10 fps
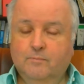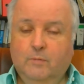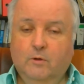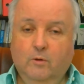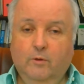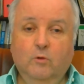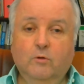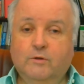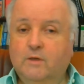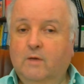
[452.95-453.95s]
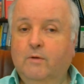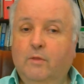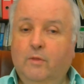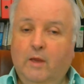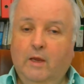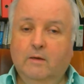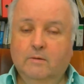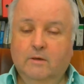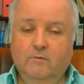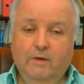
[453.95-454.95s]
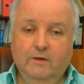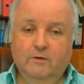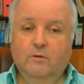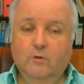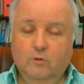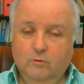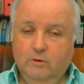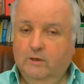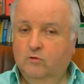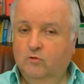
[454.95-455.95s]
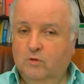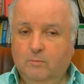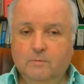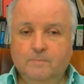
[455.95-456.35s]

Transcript: because the old stuff is there, invades the new relationship.